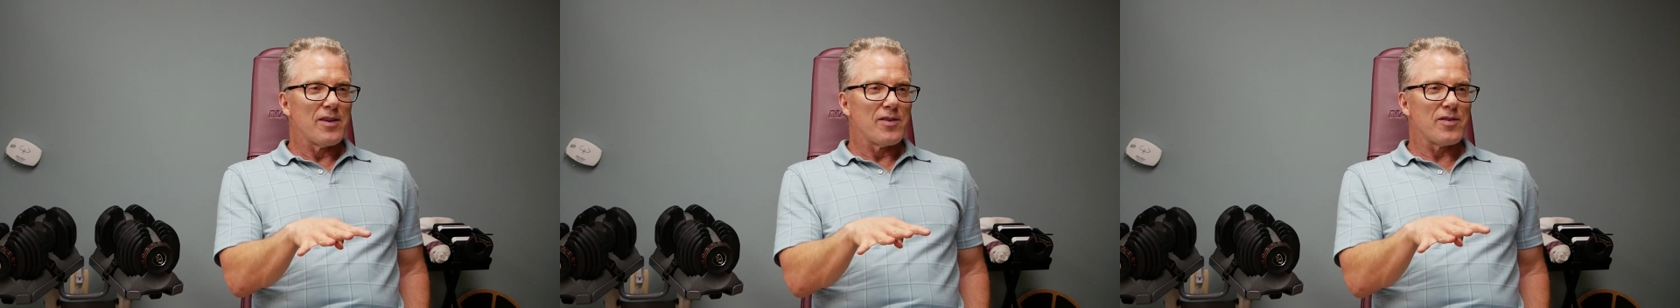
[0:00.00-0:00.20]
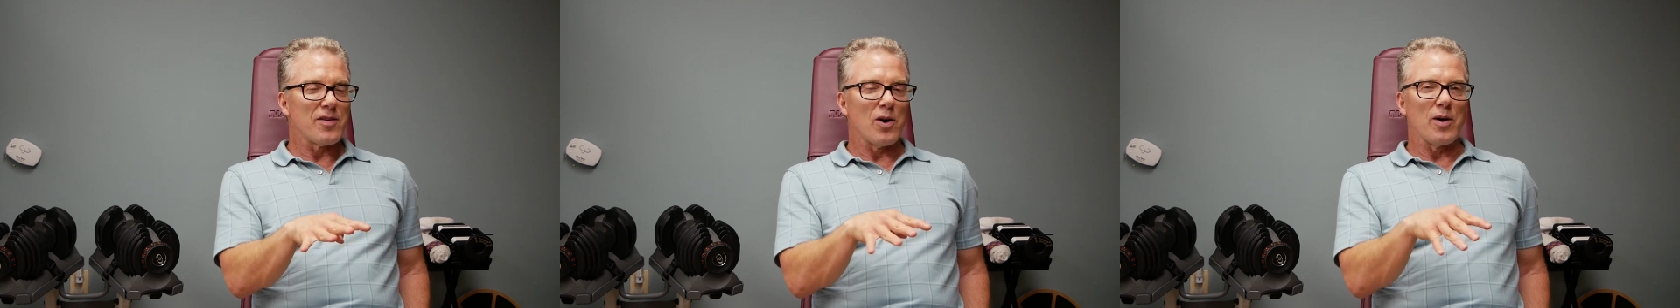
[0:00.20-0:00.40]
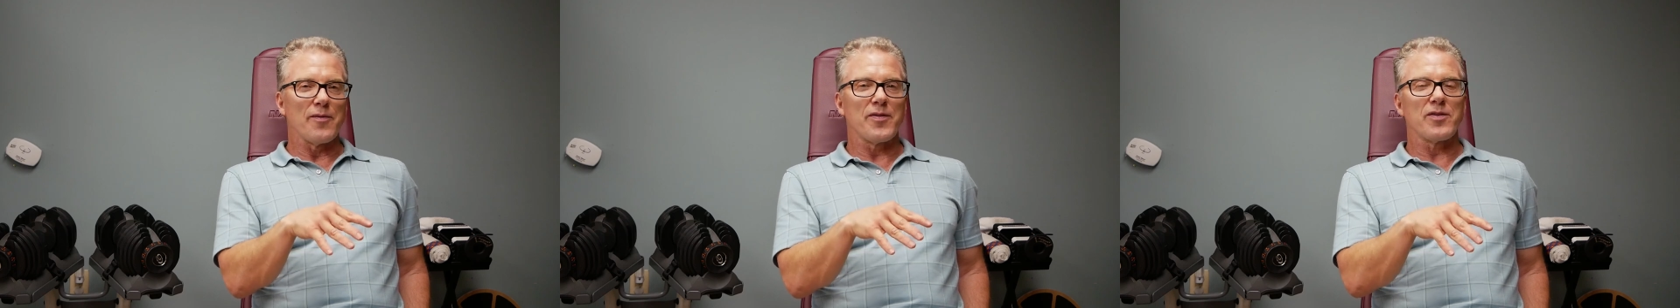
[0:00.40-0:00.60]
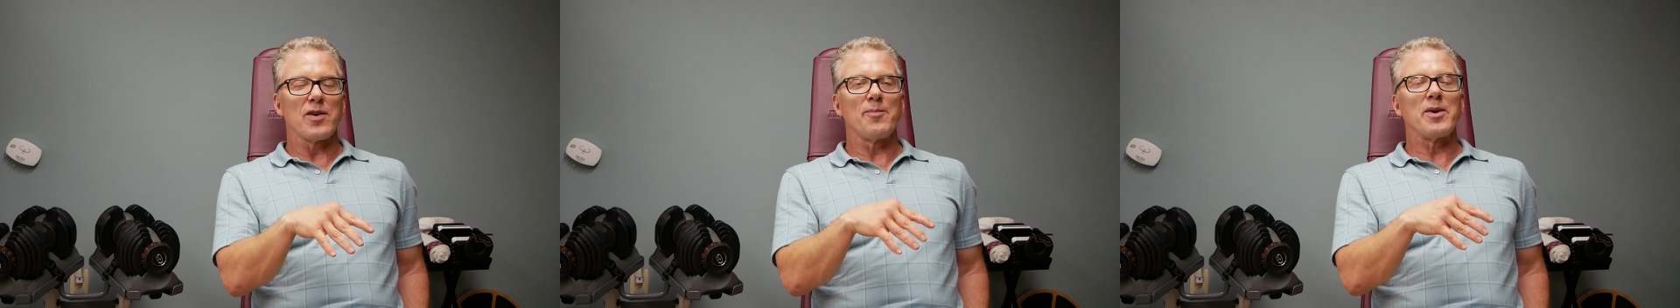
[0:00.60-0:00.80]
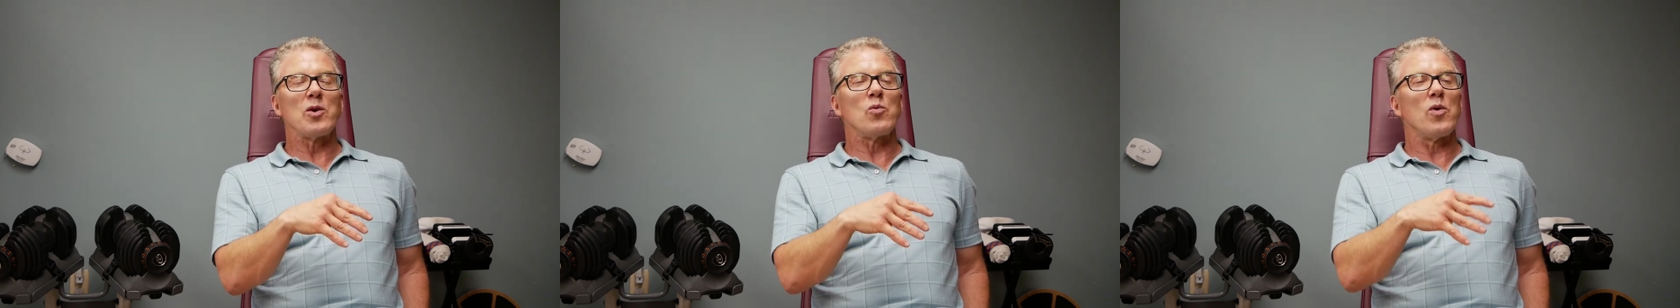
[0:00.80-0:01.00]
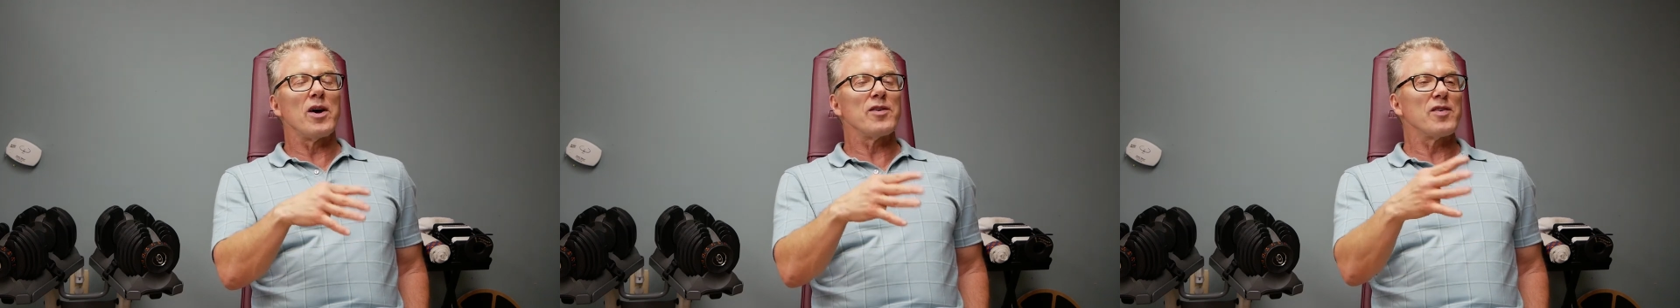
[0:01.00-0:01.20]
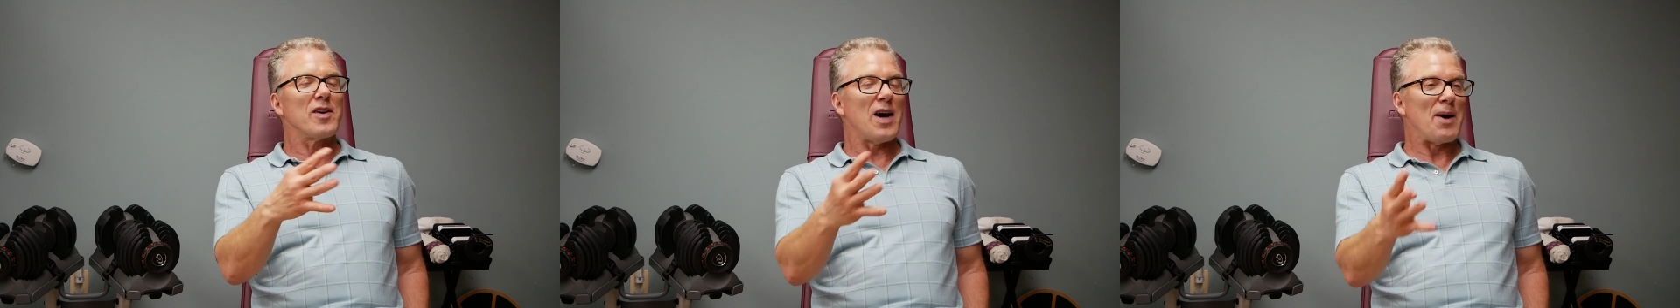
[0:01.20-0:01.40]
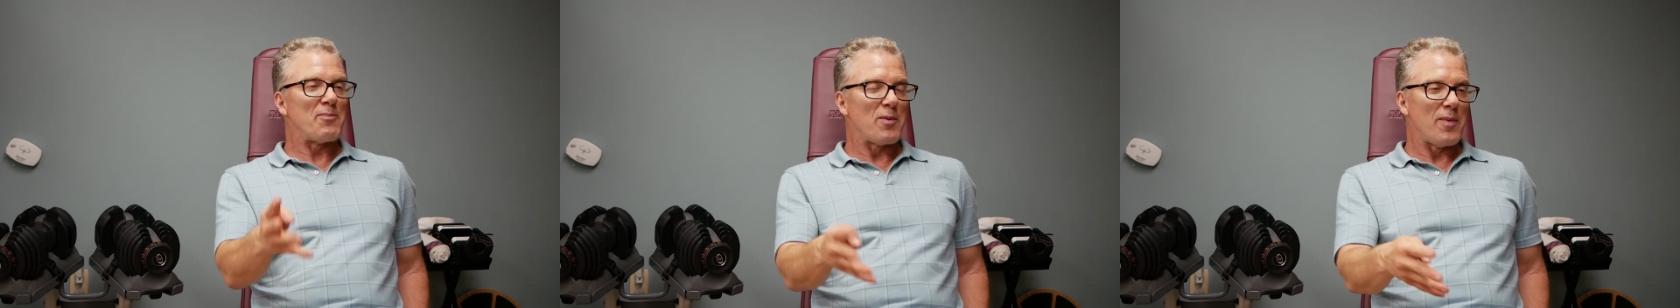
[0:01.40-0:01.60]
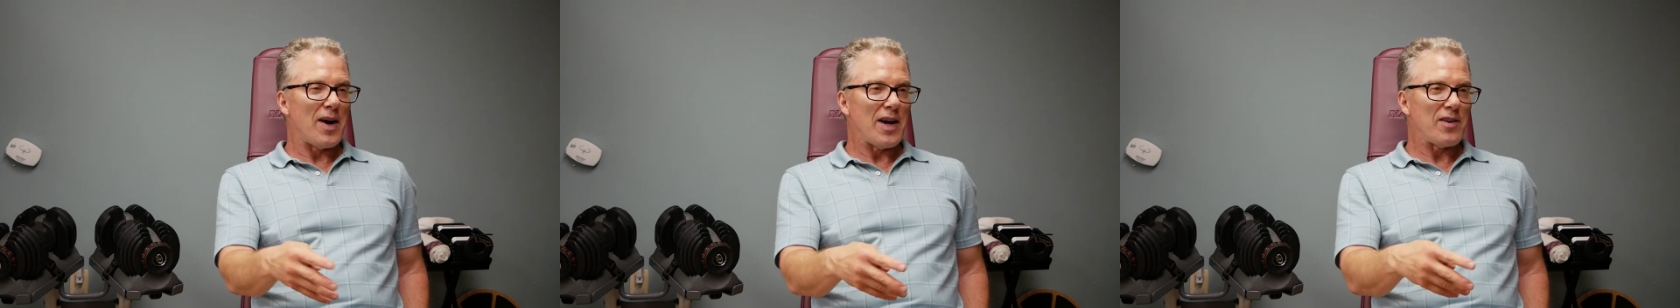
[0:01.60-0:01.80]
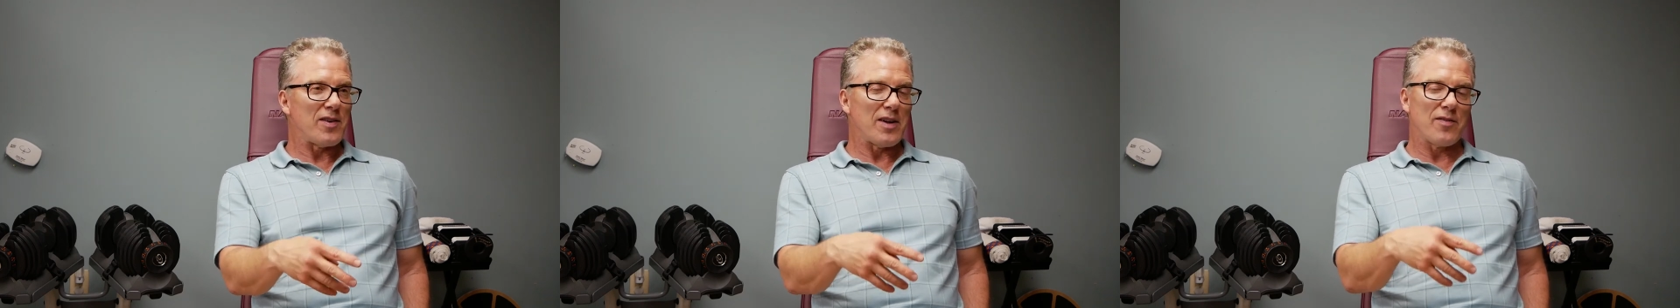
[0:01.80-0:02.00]
so if somebody was
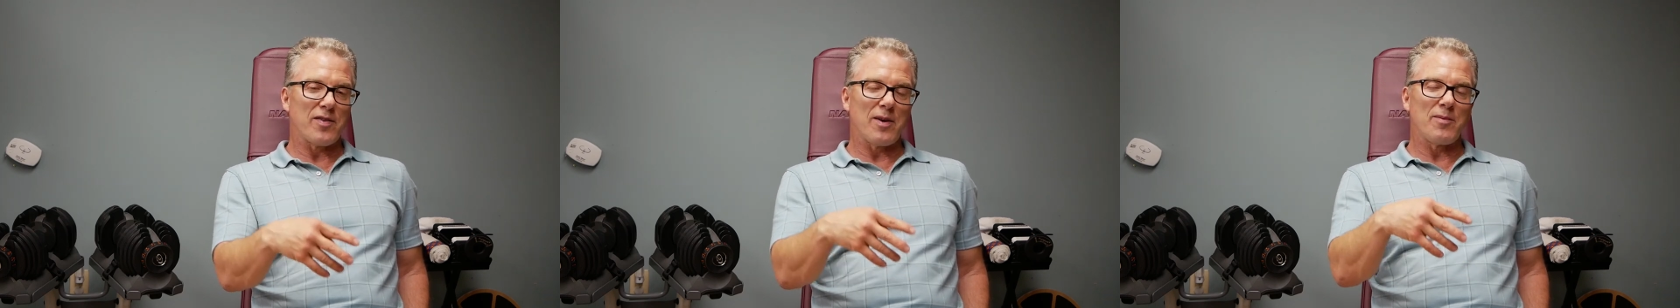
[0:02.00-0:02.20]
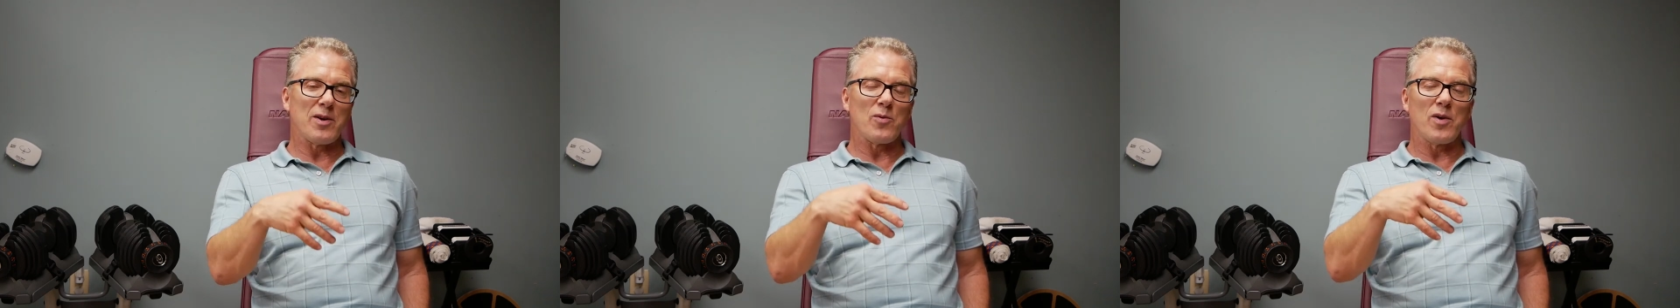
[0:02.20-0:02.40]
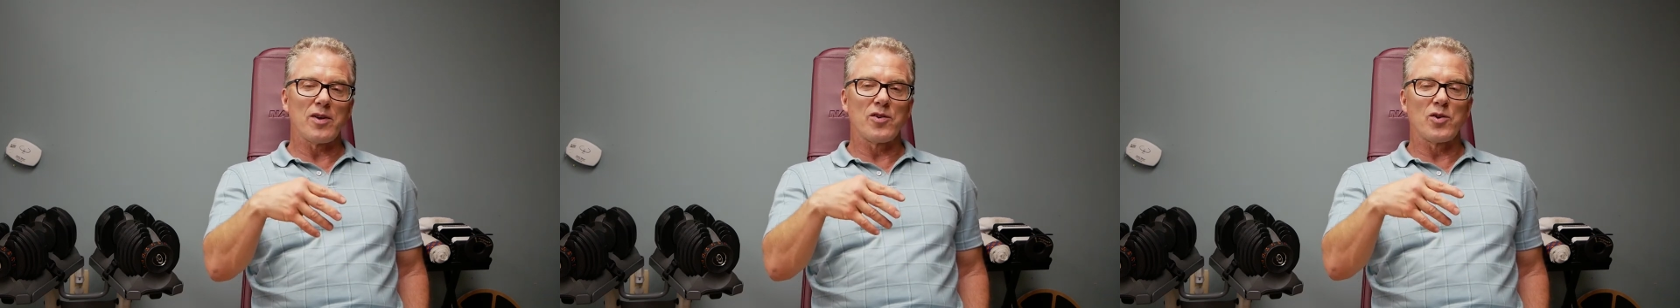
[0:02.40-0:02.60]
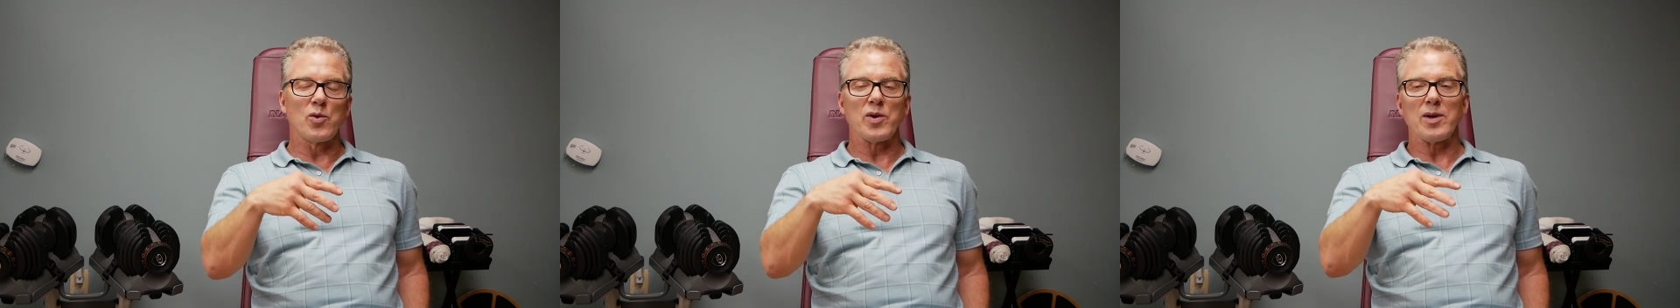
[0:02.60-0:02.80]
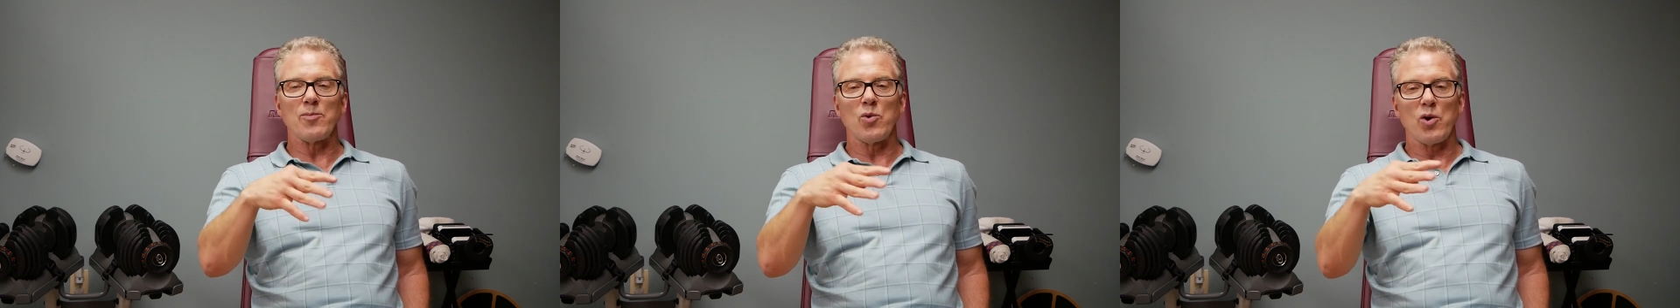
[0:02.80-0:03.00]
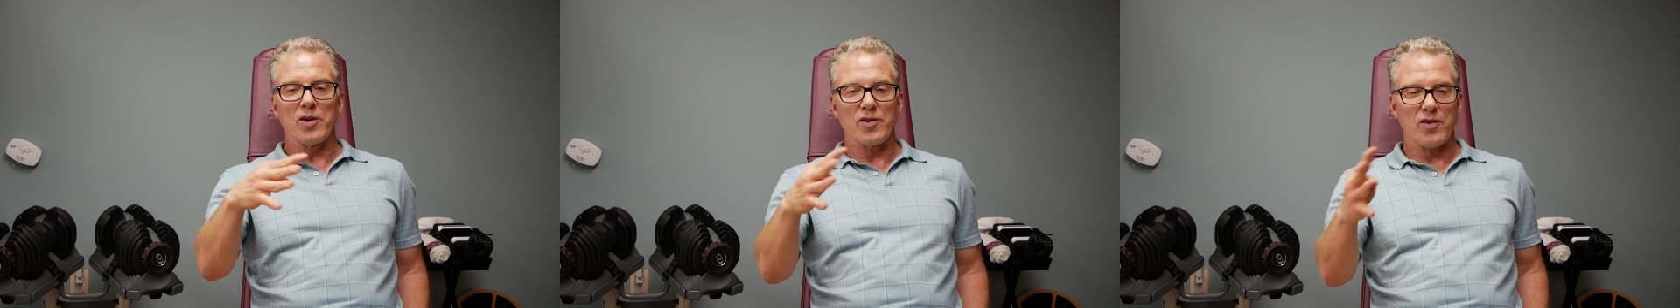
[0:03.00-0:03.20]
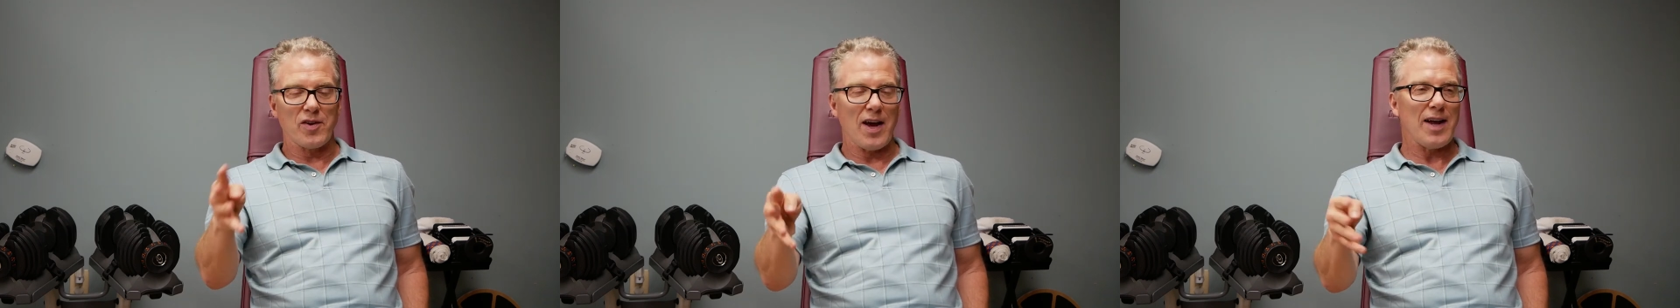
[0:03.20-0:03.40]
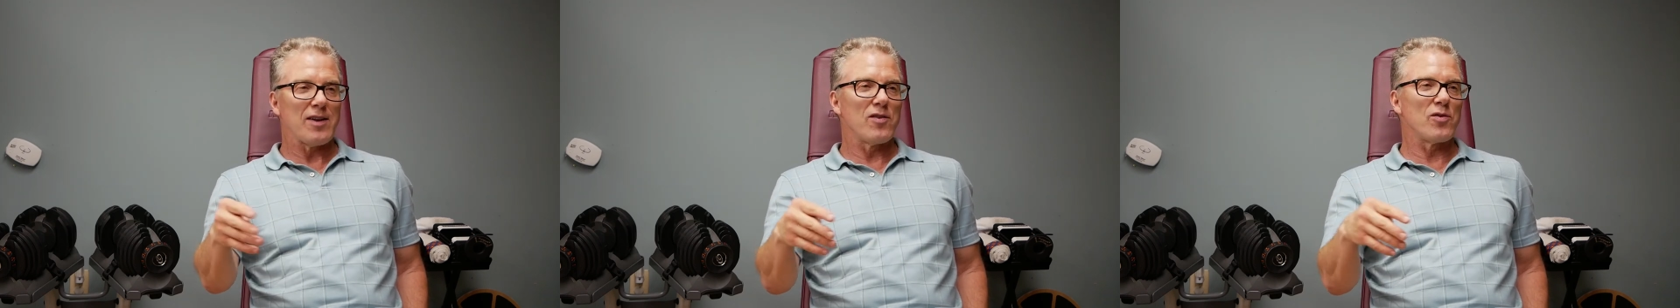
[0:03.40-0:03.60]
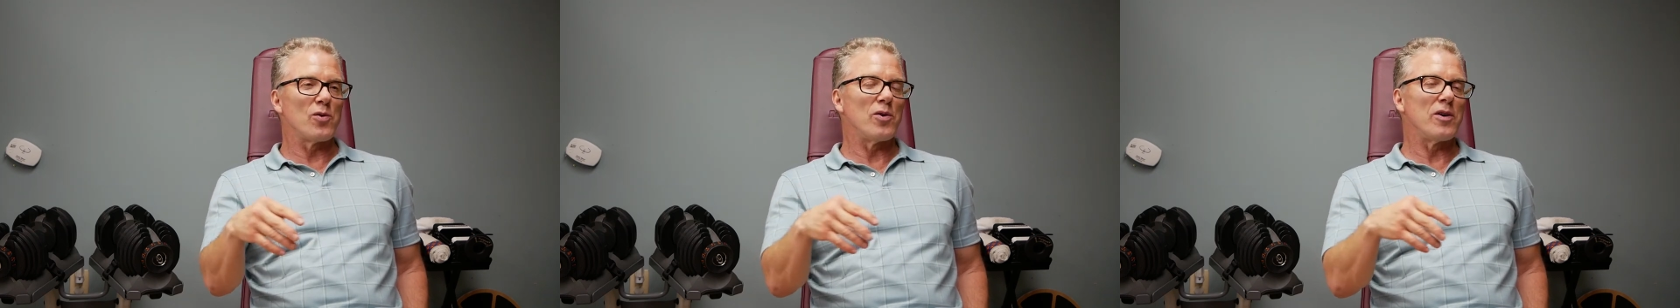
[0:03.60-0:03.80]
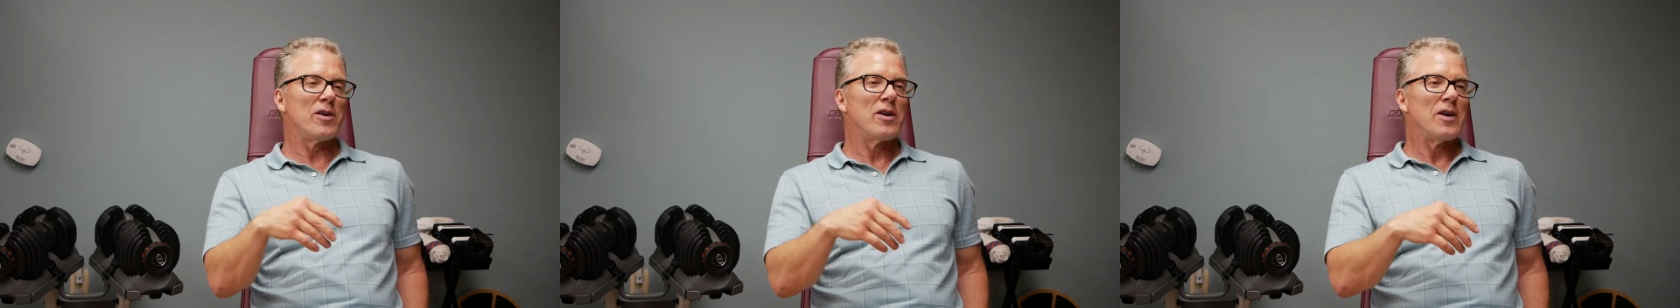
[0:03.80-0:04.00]
compromising, if somebody was doing more sets
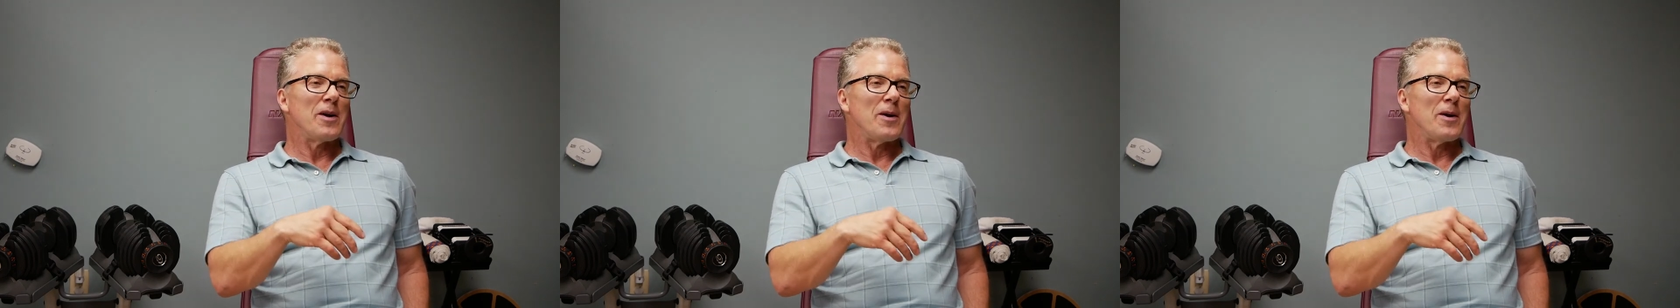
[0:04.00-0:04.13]
or